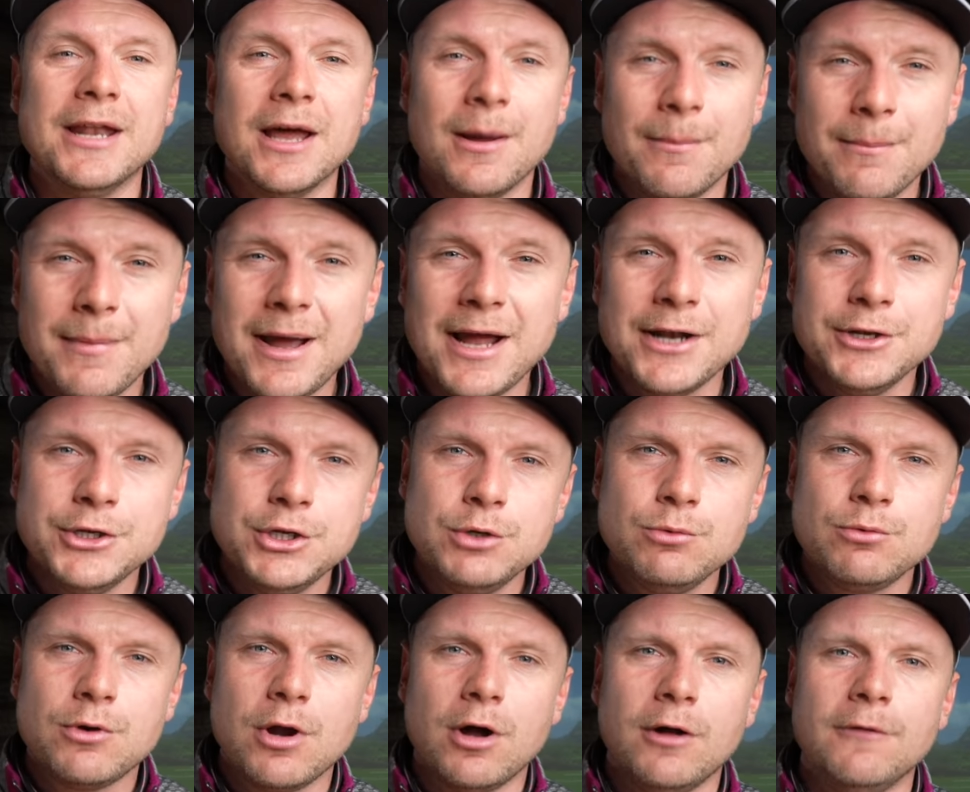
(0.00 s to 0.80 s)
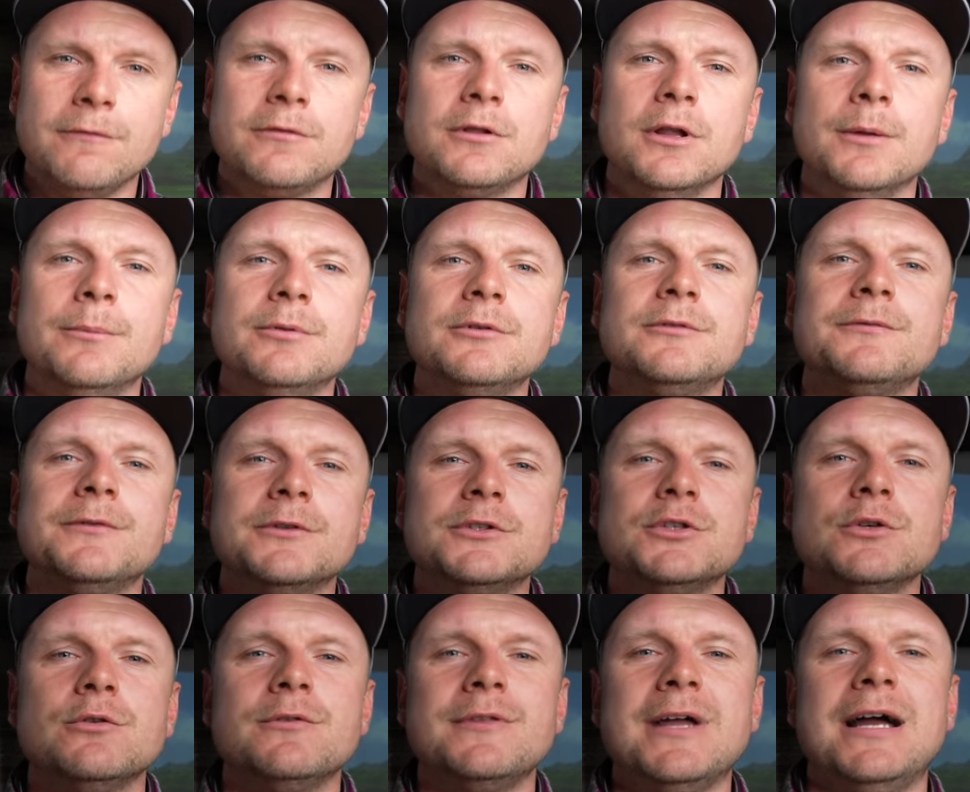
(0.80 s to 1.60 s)
are my new golf clubs for
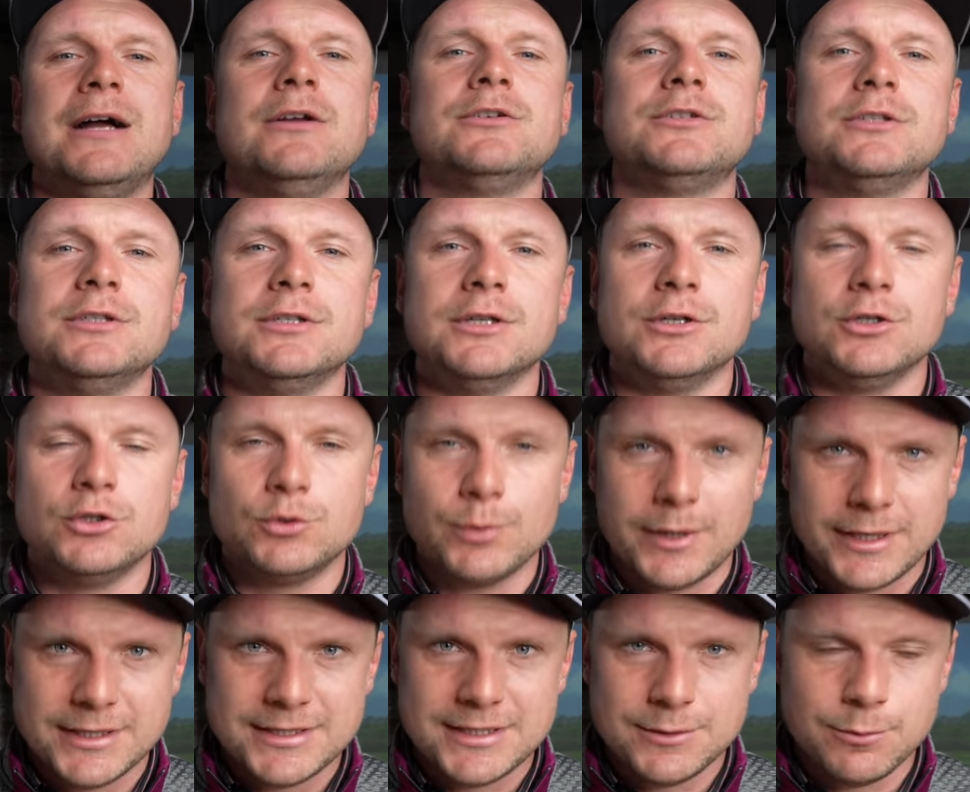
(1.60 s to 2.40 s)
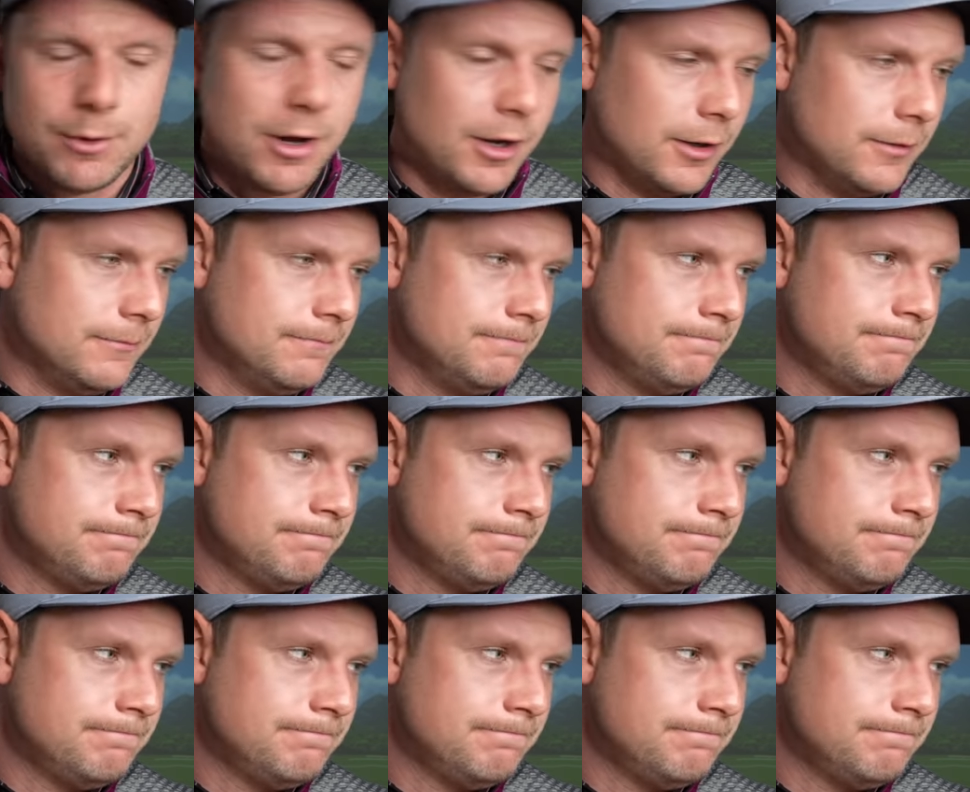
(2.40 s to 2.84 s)
2021.